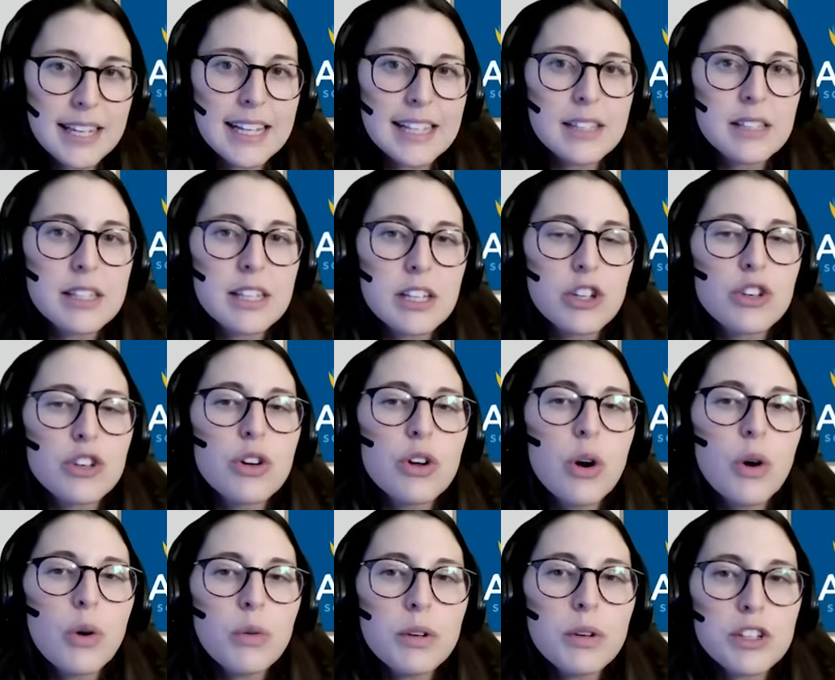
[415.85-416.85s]
it's
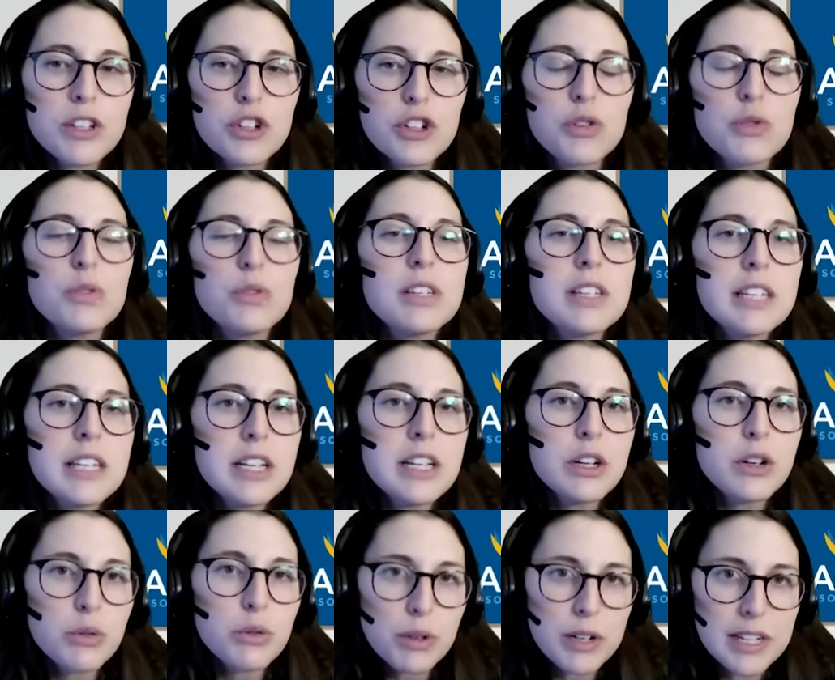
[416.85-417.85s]
known to
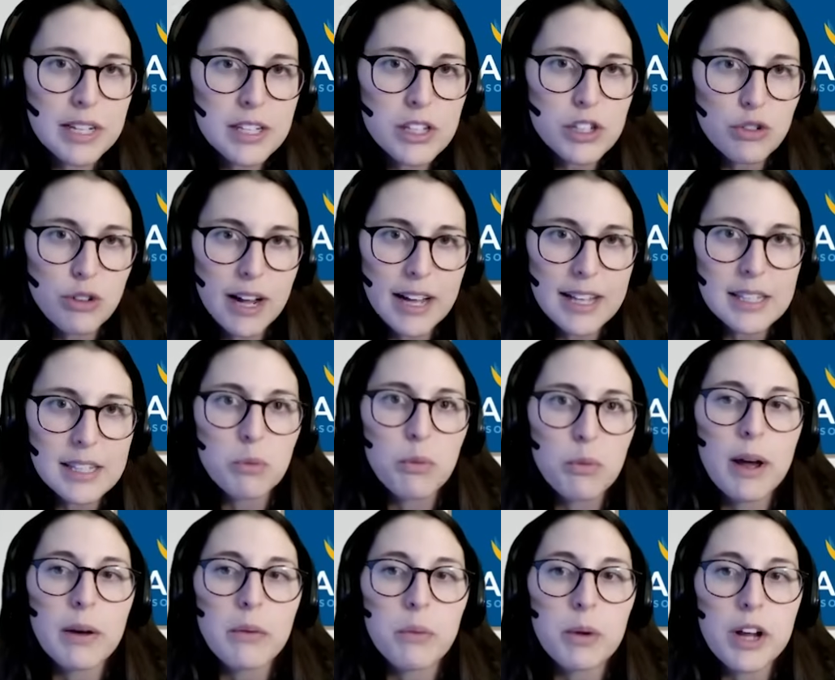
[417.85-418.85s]
decrease stress
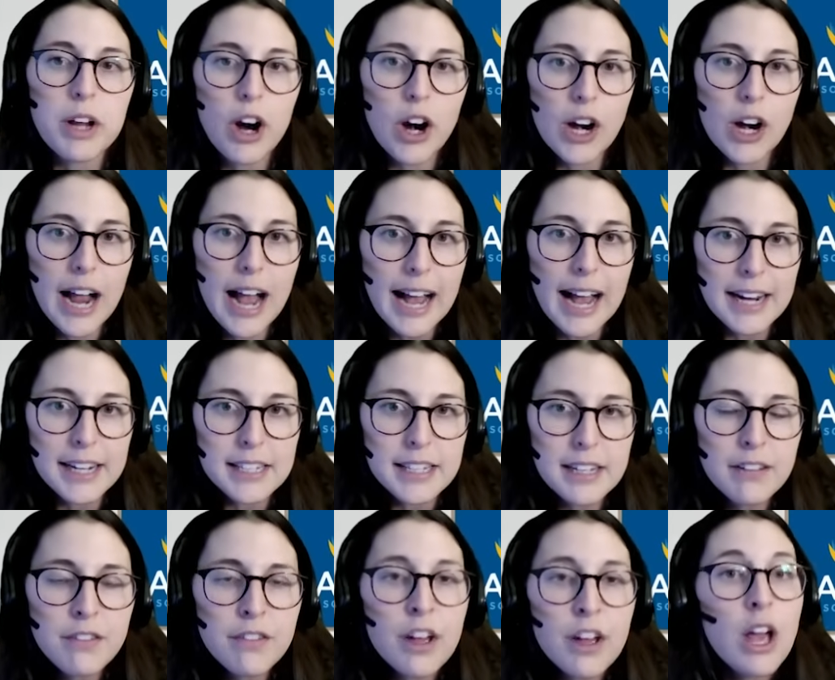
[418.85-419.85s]
when we are
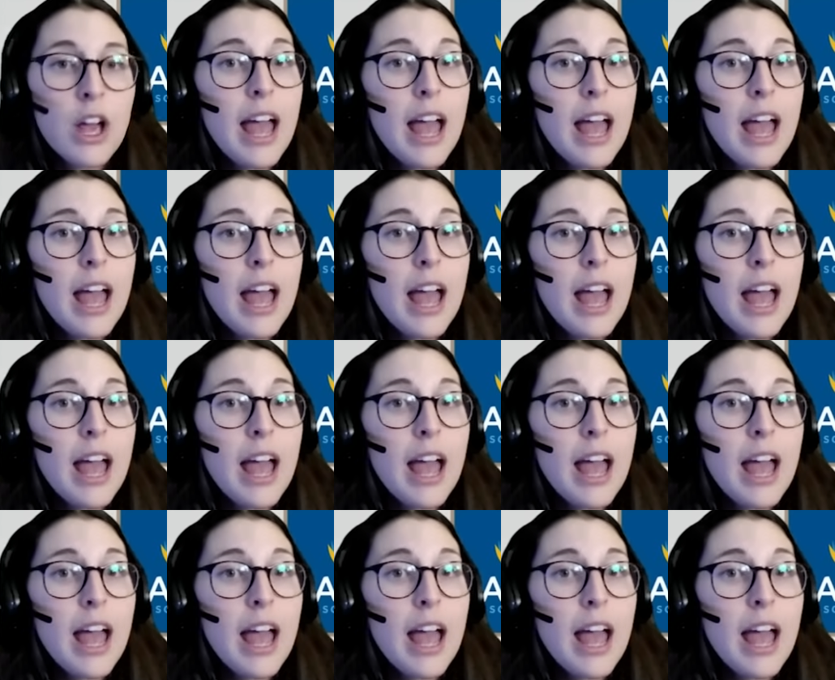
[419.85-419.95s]
active.